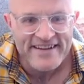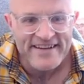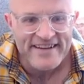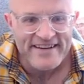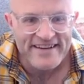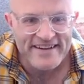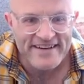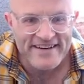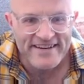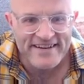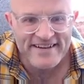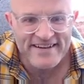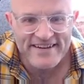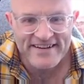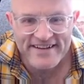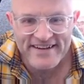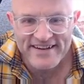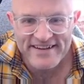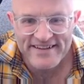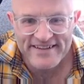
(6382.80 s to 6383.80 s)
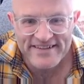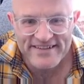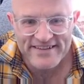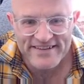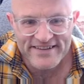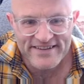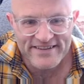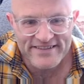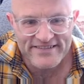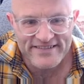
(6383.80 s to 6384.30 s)
Oh, I don't
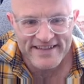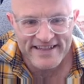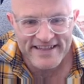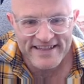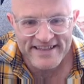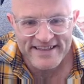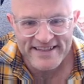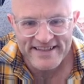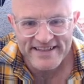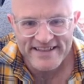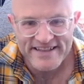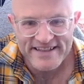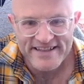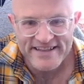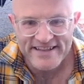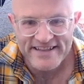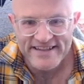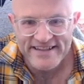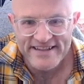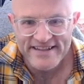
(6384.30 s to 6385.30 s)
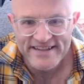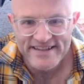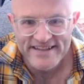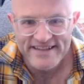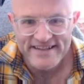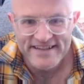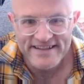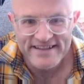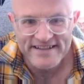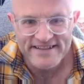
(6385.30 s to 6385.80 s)
know, man.
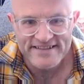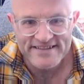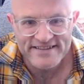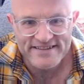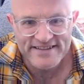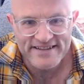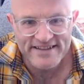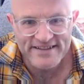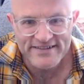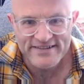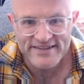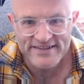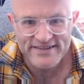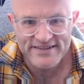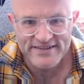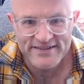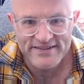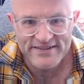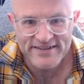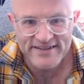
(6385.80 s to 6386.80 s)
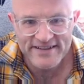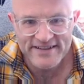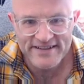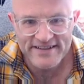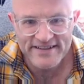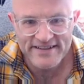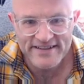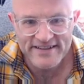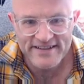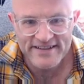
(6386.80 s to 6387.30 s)
Oh, shit, what's going on?
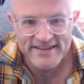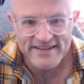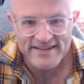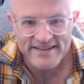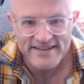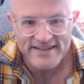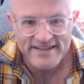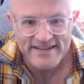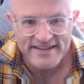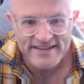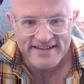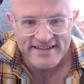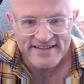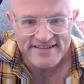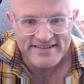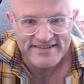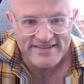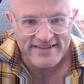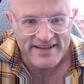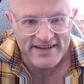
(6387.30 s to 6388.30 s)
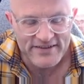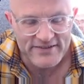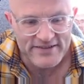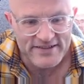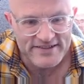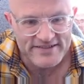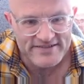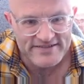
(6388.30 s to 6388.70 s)
Let's hit that one.